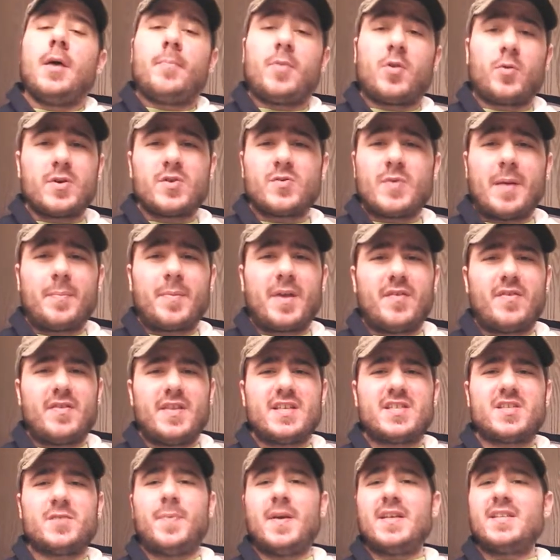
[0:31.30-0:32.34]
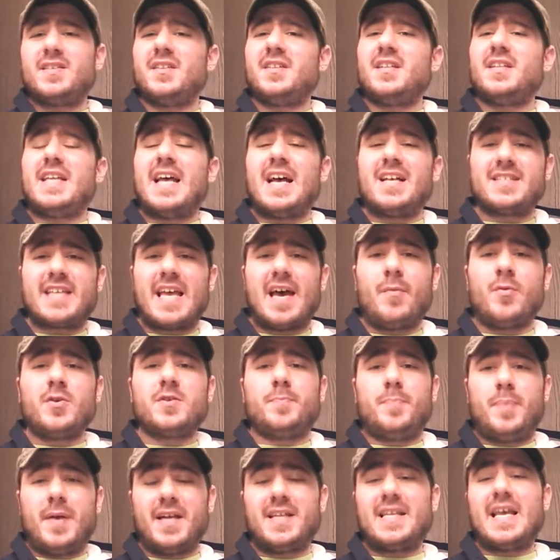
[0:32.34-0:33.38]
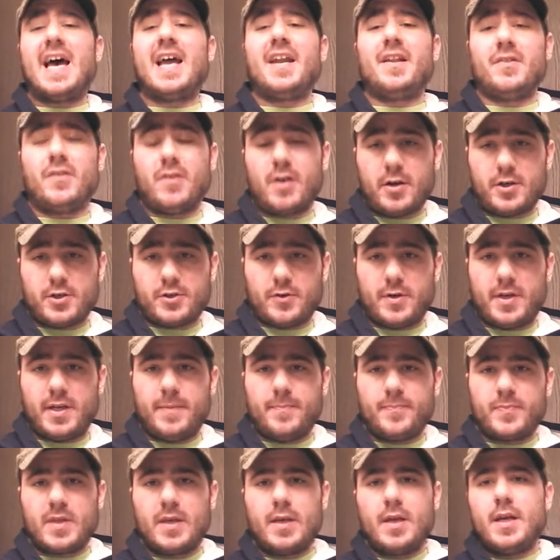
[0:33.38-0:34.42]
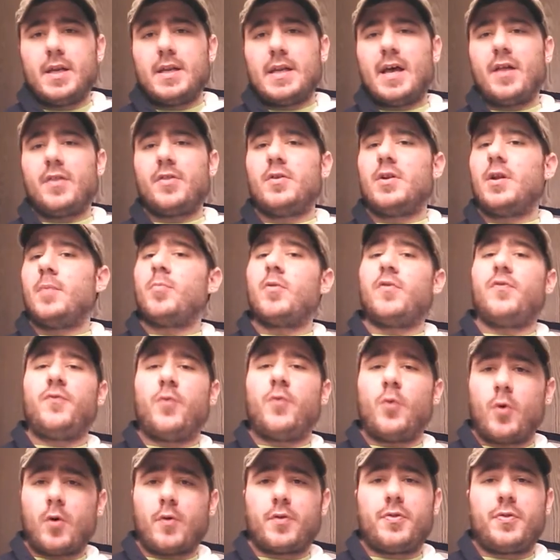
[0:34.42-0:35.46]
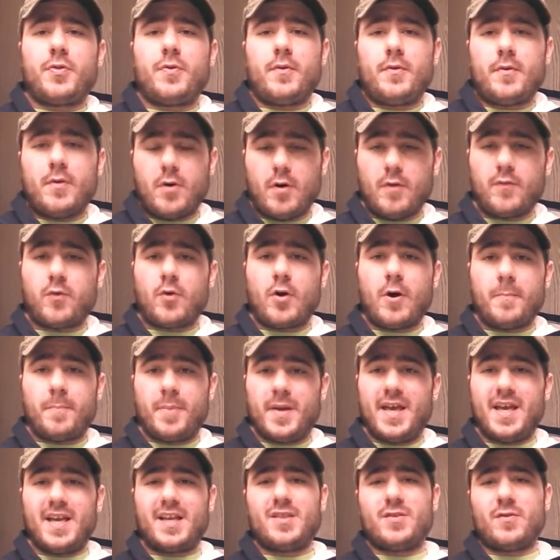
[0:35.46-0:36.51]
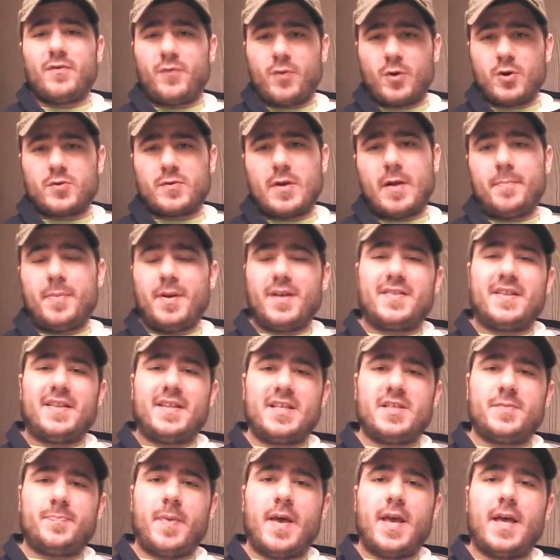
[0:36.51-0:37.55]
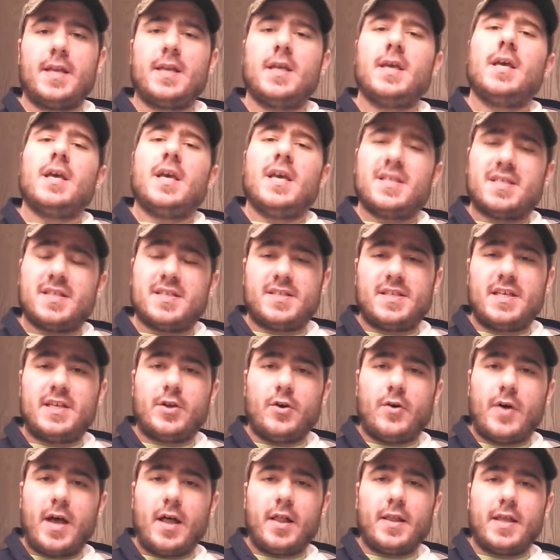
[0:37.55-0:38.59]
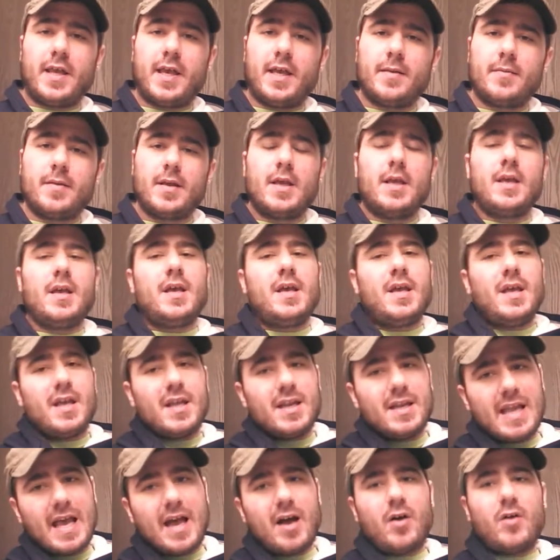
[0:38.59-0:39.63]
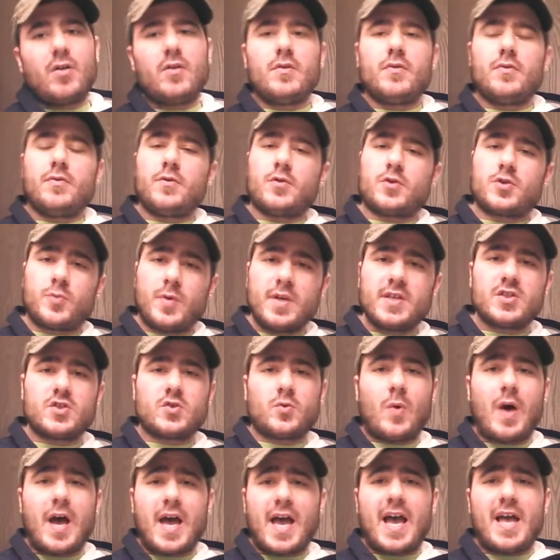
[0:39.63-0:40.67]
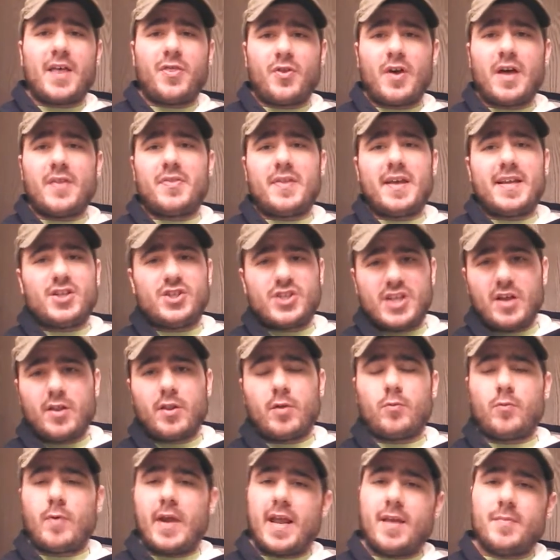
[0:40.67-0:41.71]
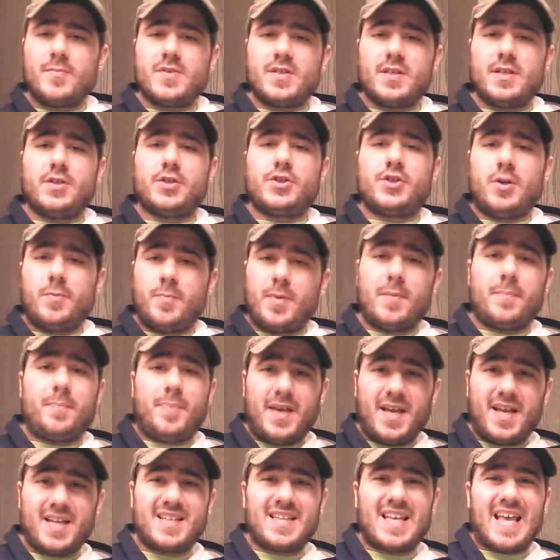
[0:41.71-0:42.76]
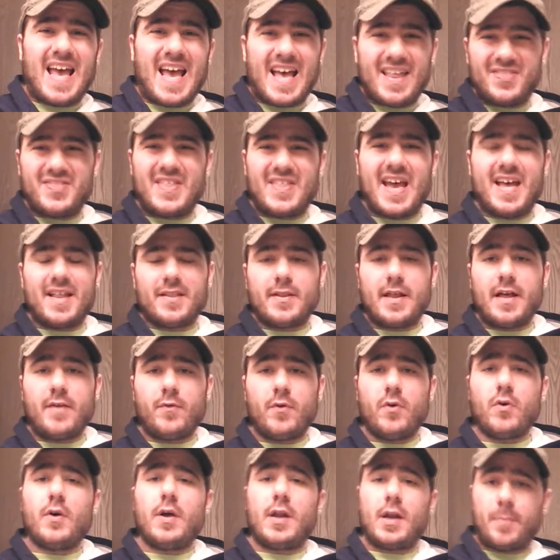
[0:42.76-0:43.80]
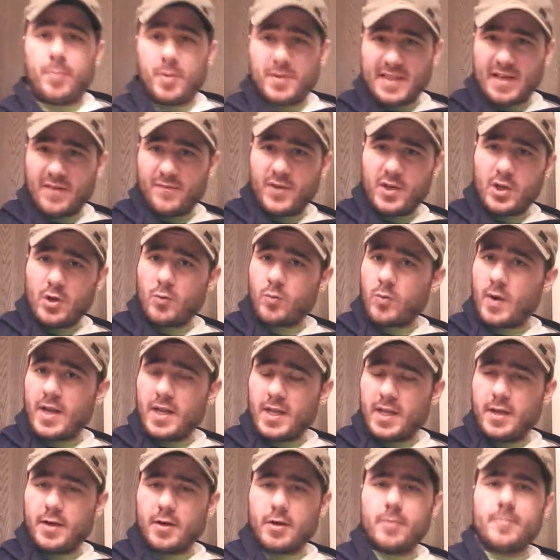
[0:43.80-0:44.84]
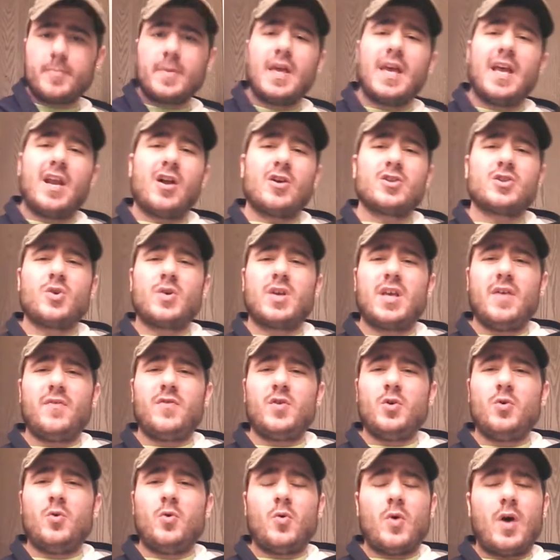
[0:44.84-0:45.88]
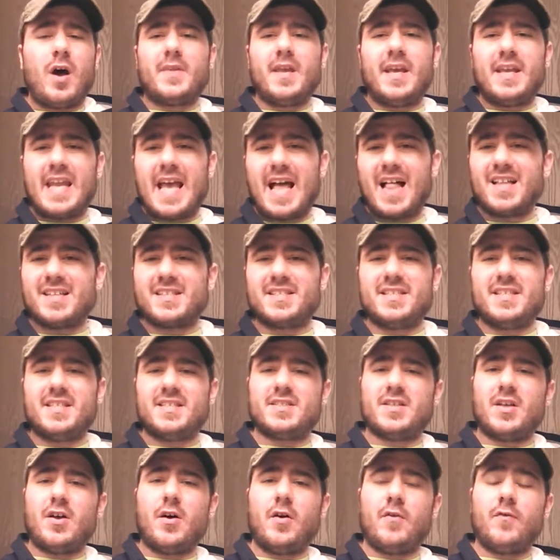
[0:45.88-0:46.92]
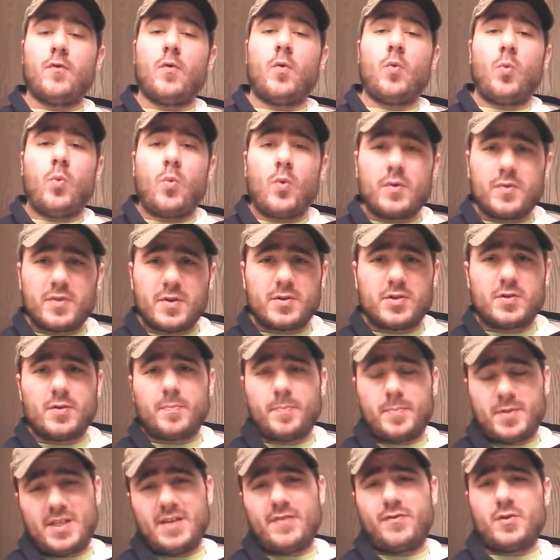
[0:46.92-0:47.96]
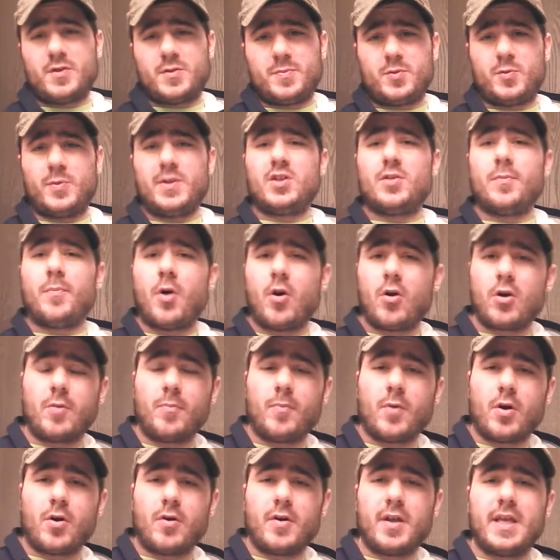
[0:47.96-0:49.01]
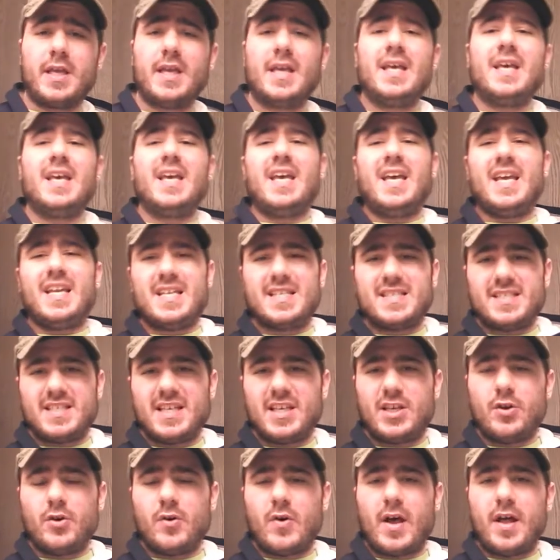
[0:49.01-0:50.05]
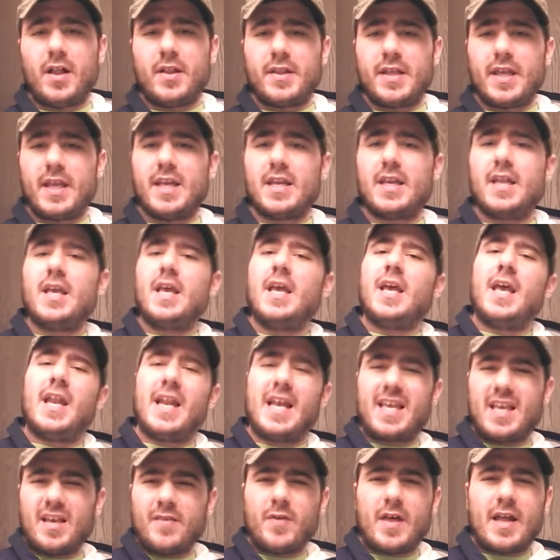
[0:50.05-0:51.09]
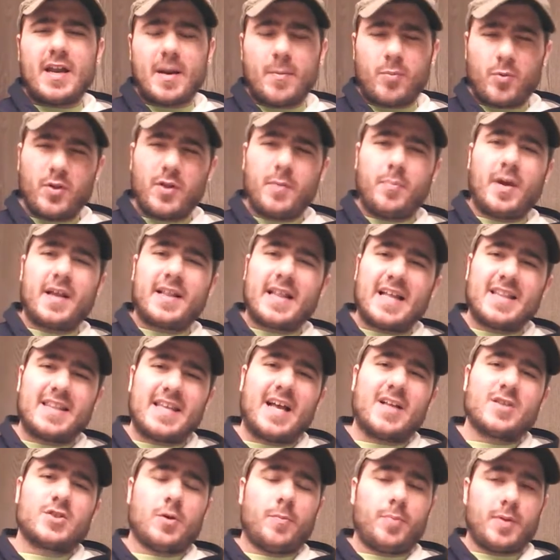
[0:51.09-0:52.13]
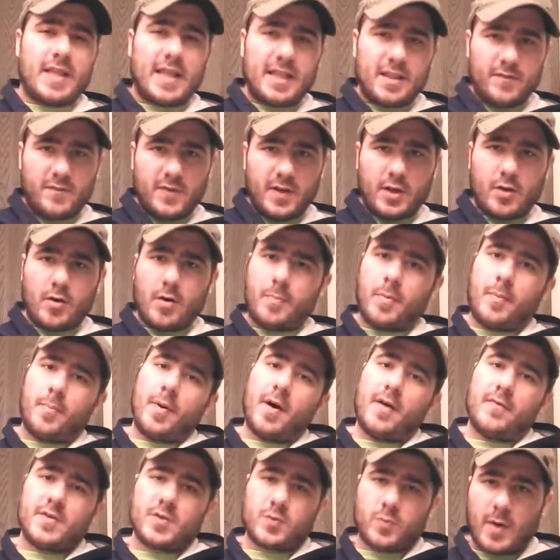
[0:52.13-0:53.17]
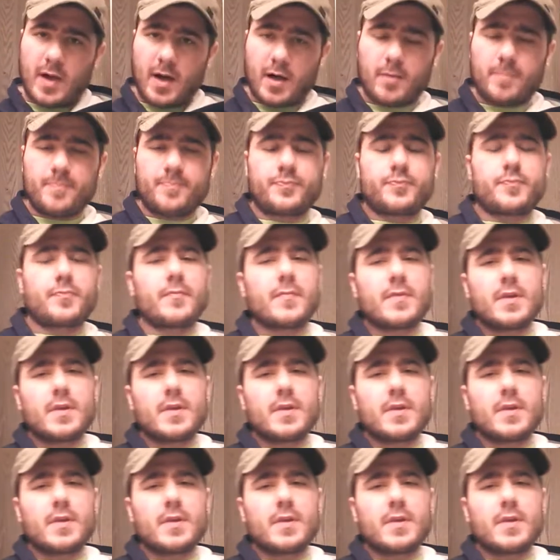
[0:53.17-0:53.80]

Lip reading: But the reason why I'm giving this is basically the Dallas Cowboys picked out of luxury. Now, the number 4th overall pick, the first-round pick that they spent, is Ezekiel Elliott. Now, there's reasons why I thought that Jalen Ramsey should have been picked at that level, and I'll put that video right here, and also give you analysis of the difference between DeMarco Murray and Ezekiel Elliott, and I really break that down, so I'll put that in the video up above as well.